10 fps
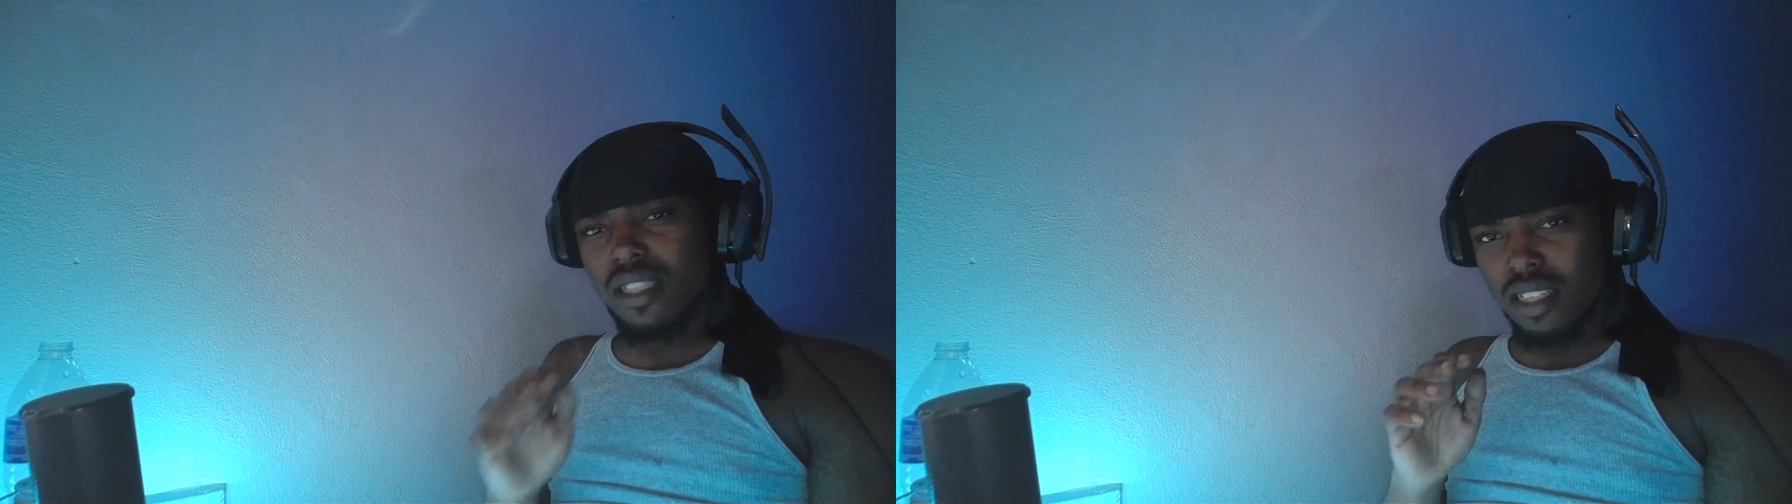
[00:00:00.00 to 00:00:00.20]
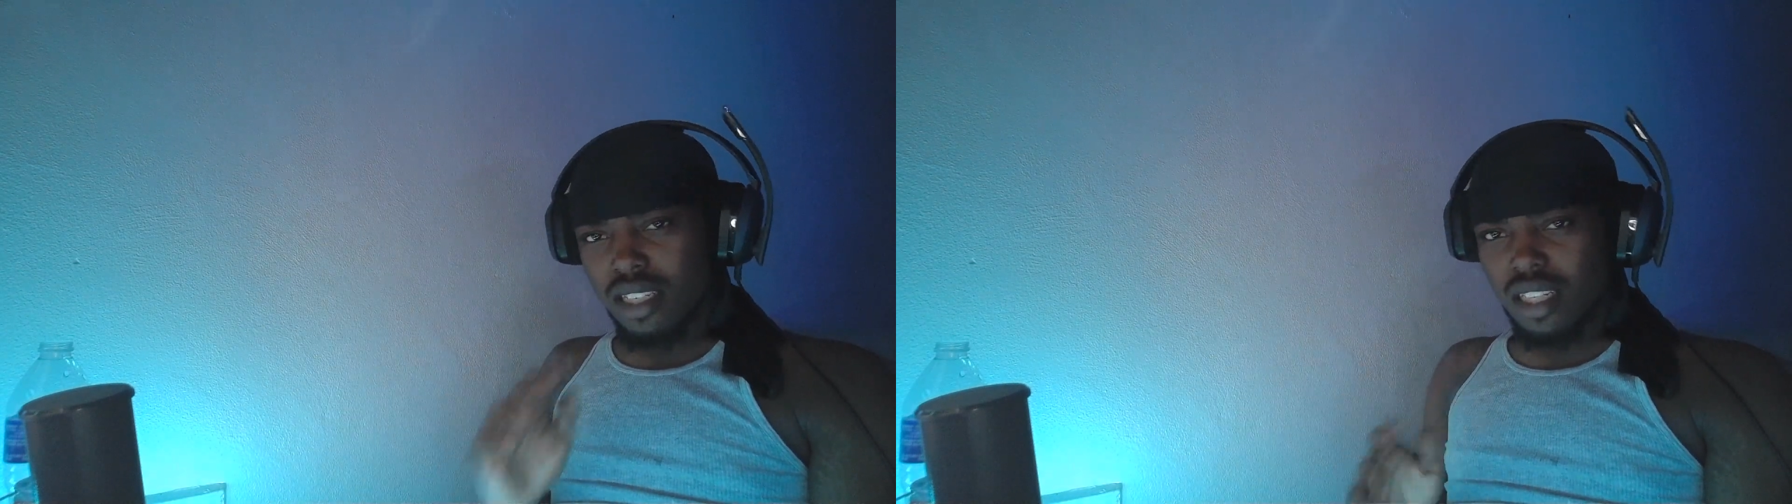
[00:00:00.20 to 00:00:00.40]

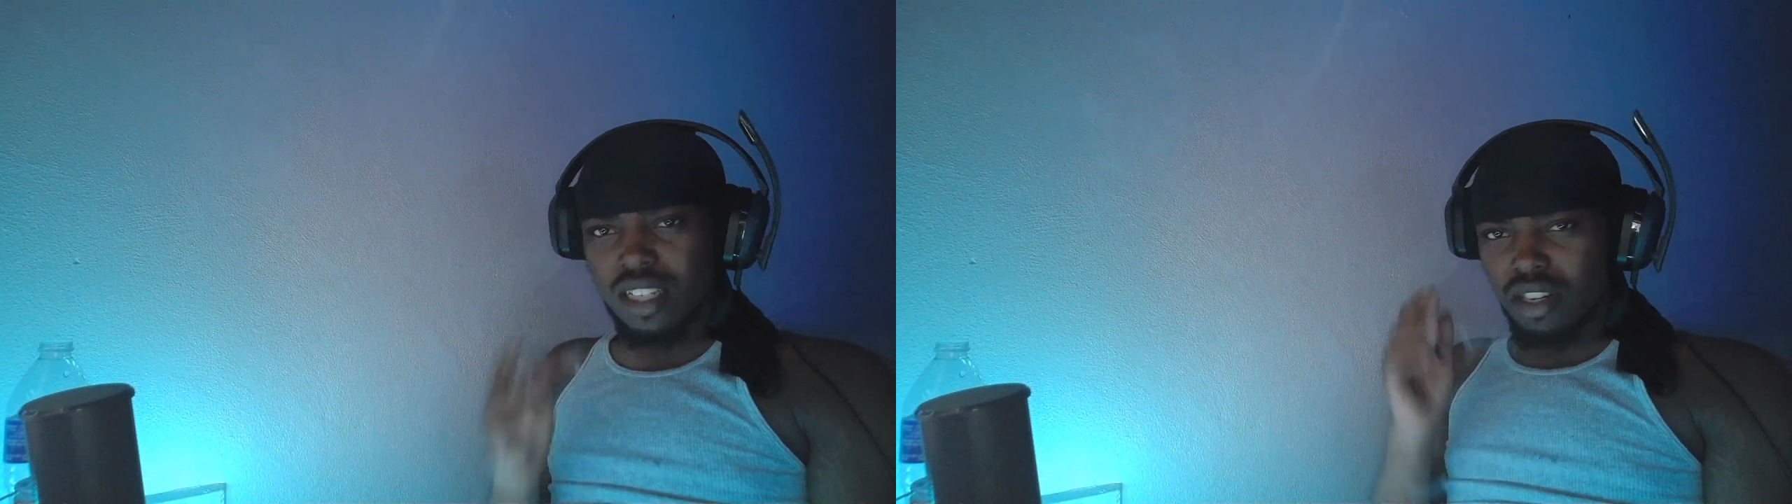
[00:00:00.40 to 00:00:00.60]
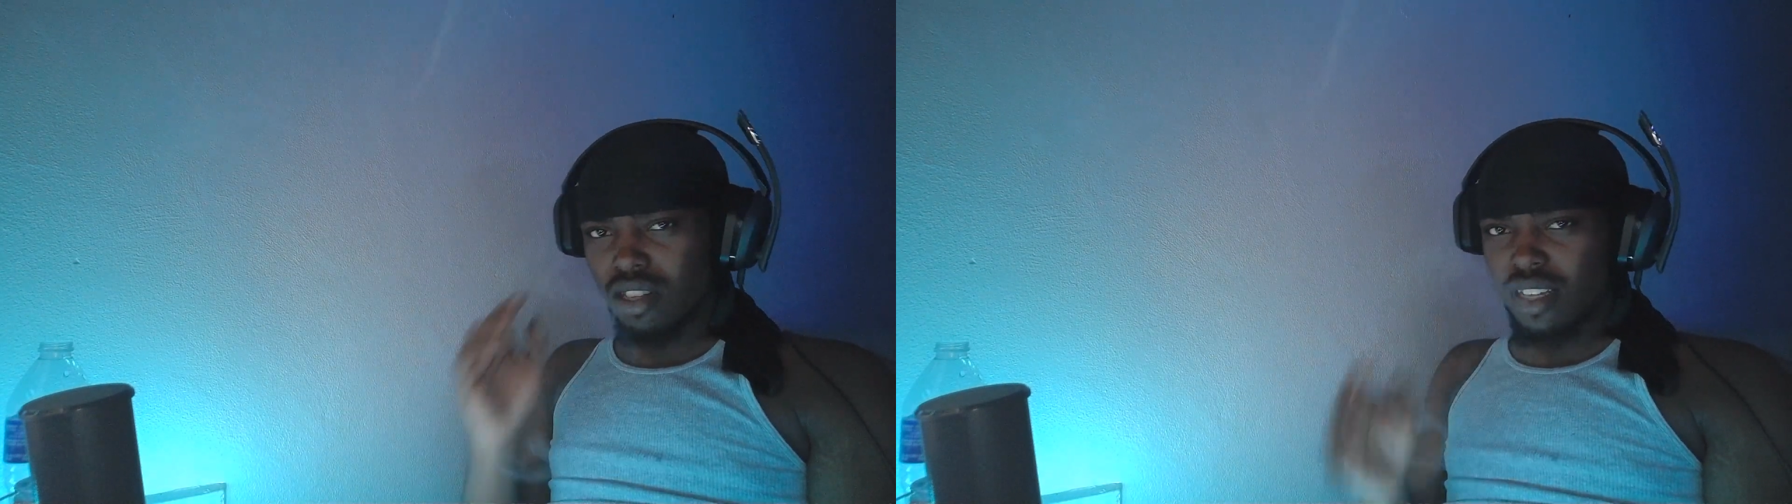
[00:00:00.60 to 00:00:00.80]
It's
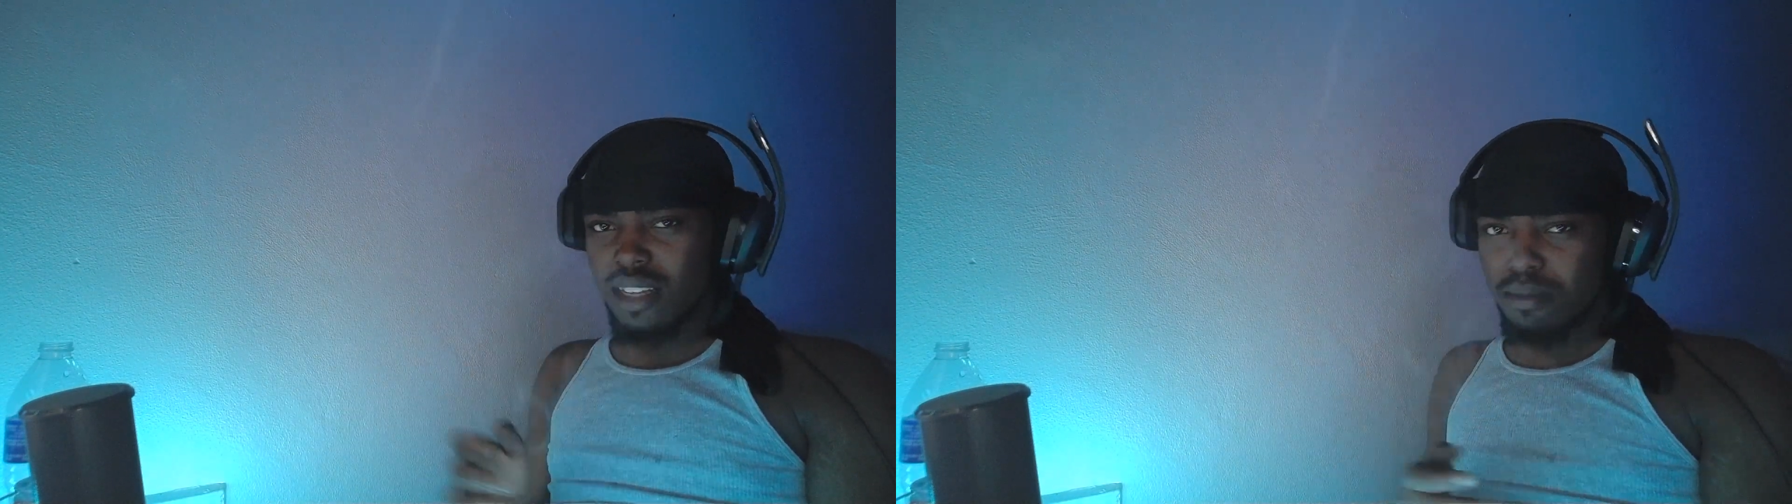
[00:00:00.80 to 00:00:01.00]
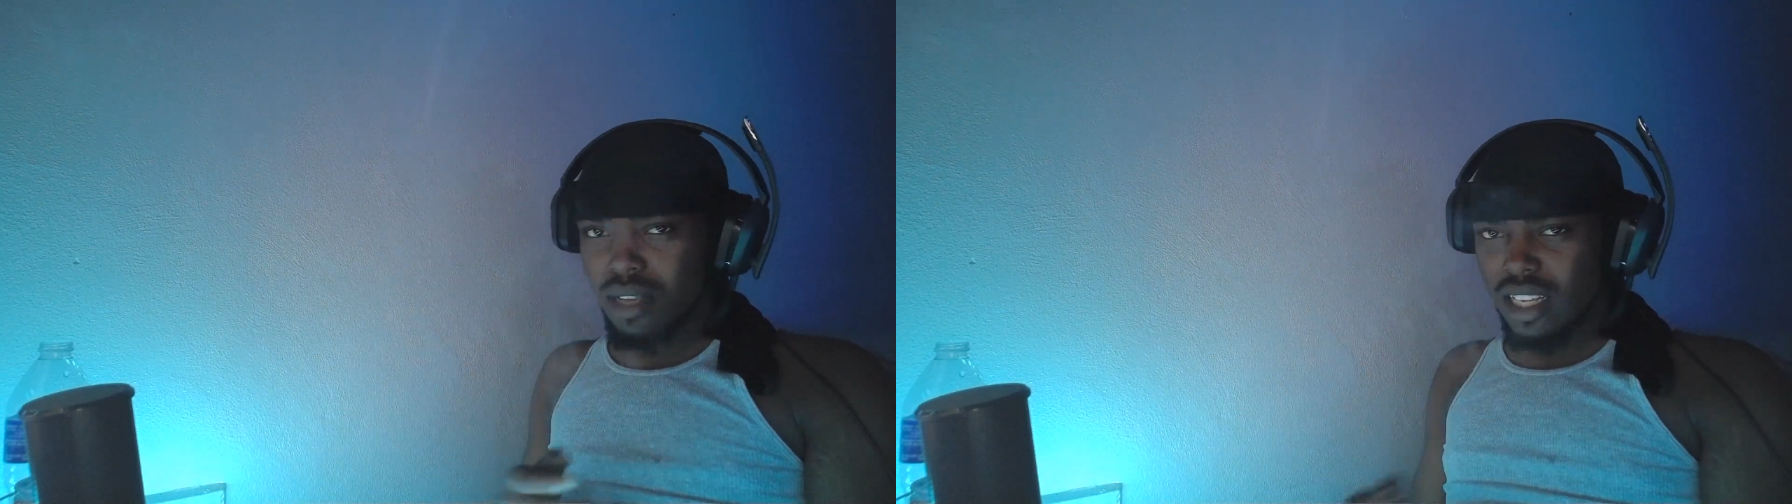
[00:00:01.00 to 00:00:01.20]
literally
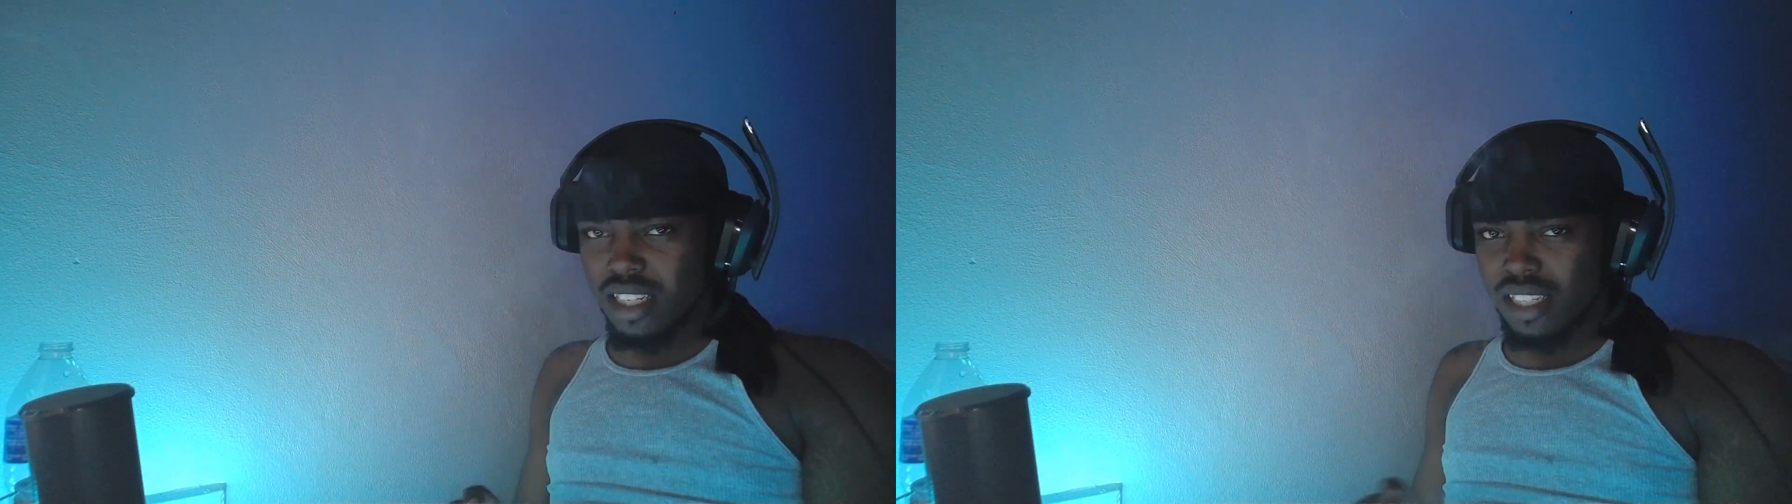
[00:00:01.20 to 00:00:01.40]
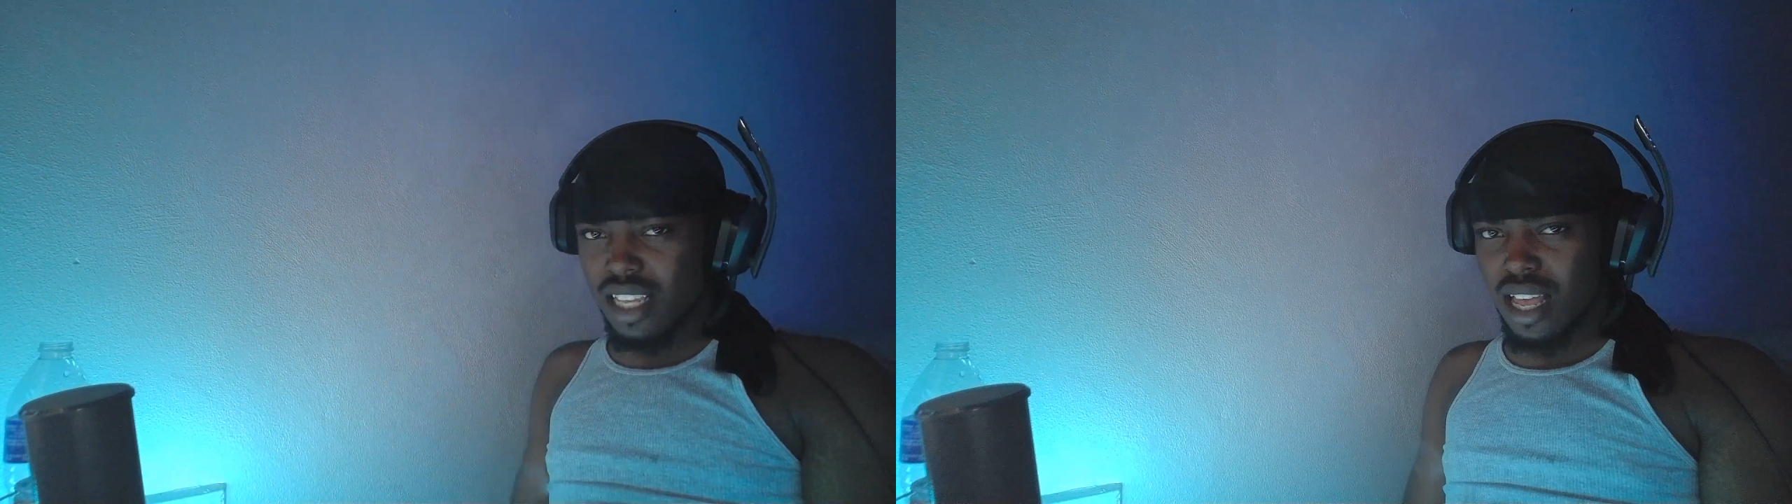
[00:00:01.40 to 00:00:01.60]
him making
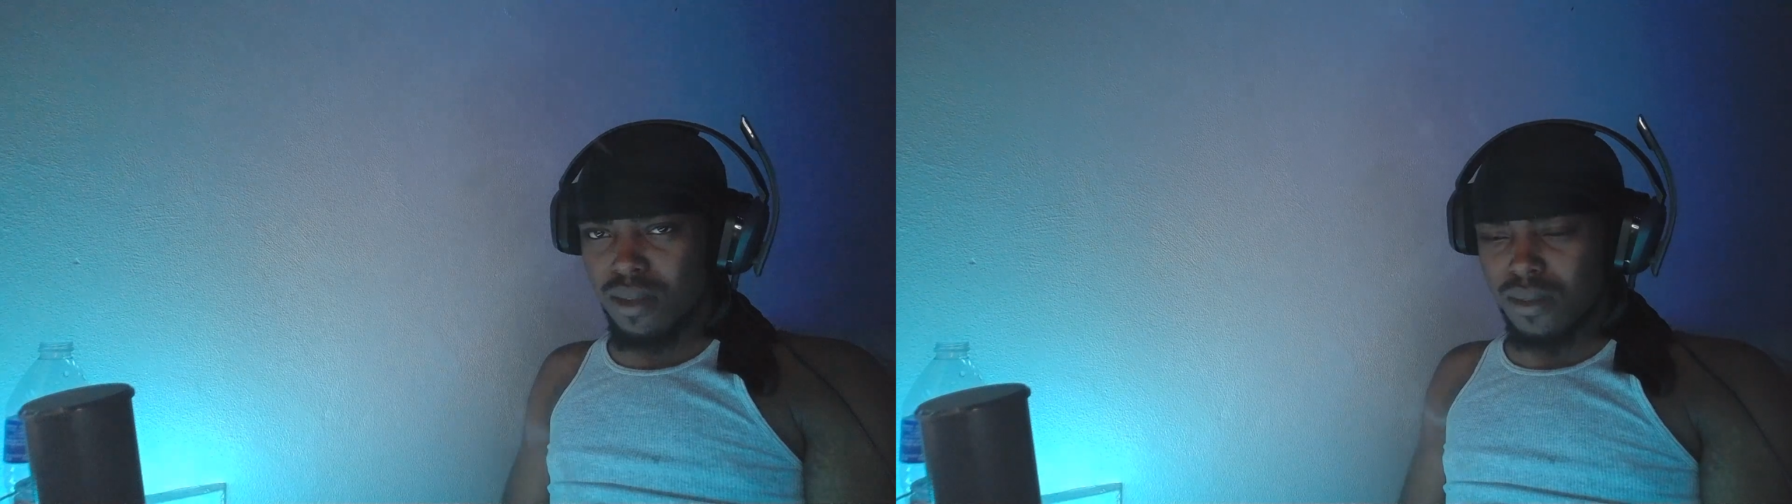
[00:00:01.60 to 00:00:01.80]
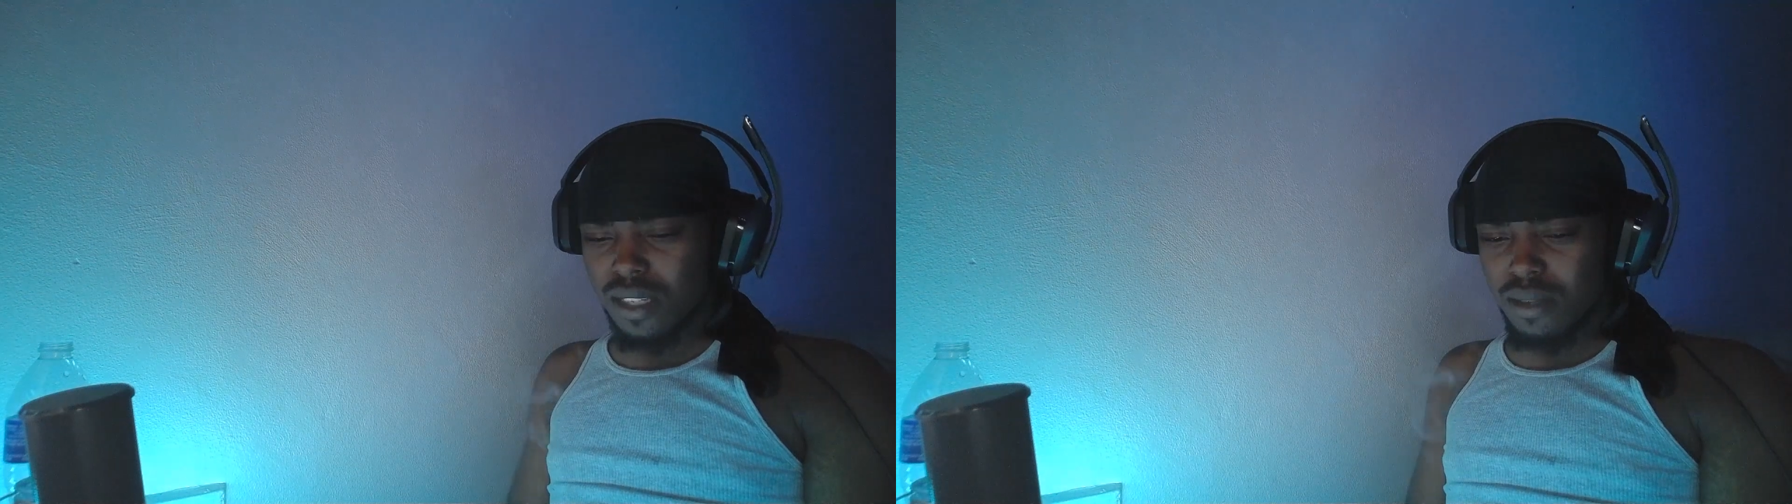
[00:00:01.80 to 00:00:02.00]

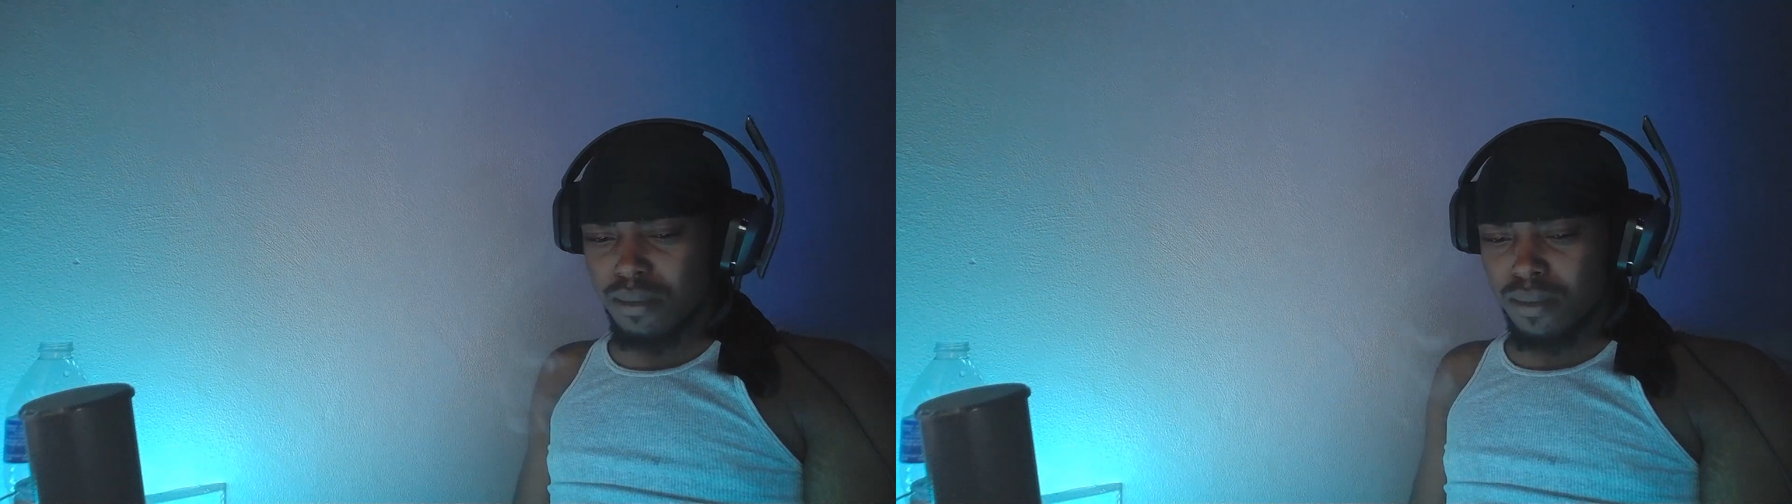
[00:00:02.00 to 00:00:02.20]
sounds.